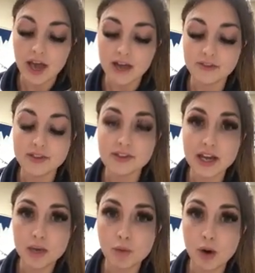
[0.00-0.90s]
and if there's
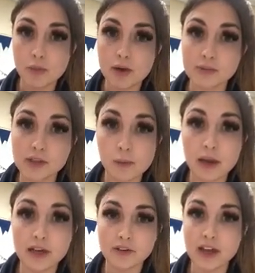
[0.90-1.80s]
any problems, a
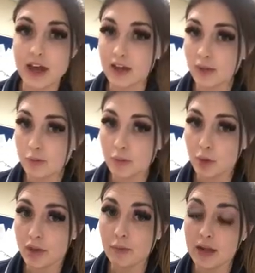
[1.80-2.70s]
plan of care can be
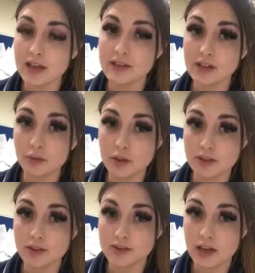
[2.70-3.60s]
put in place
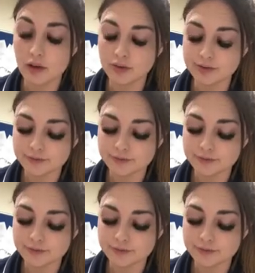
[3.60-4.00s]
with yourself.